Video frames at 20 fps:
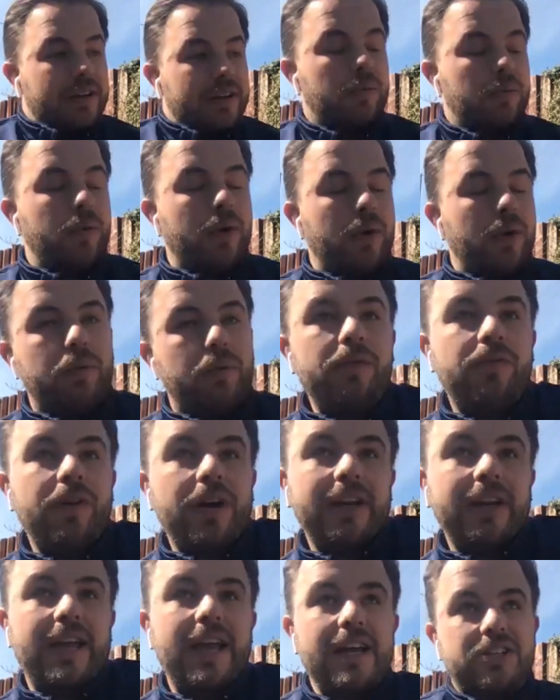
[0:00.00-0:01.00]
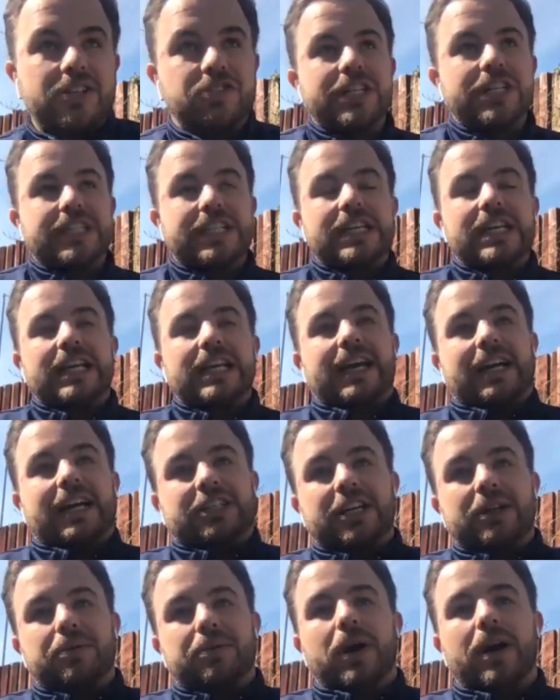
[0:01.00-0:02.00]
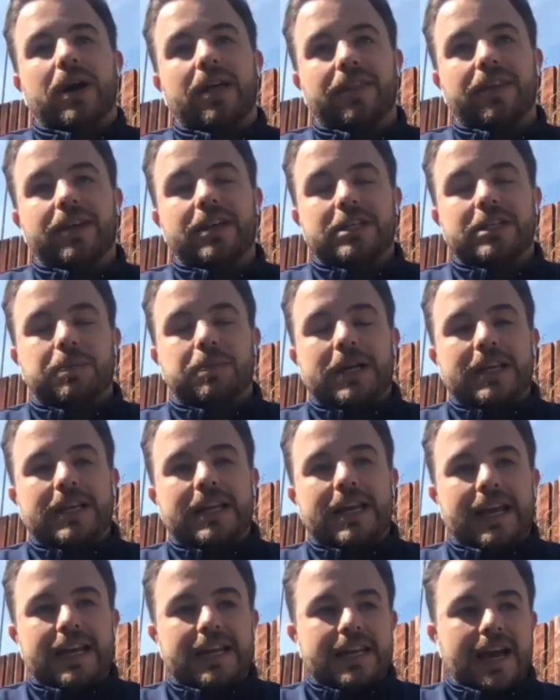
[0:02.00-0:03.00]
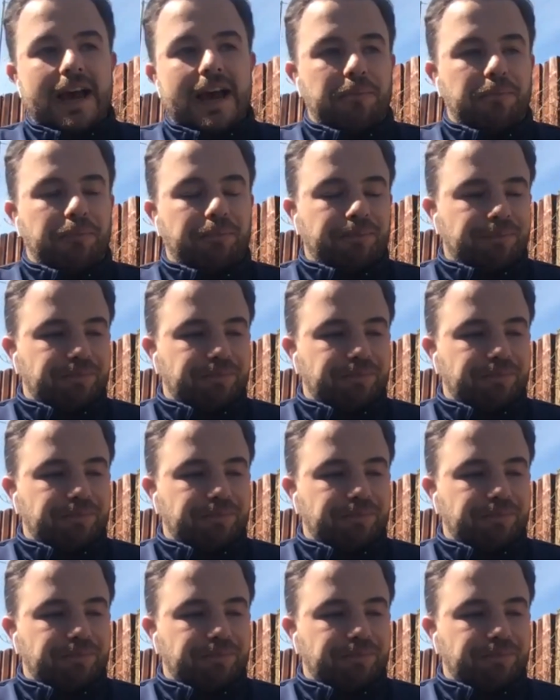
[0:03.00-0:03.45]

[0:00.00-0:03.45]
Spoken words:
a case recently actually where there's been a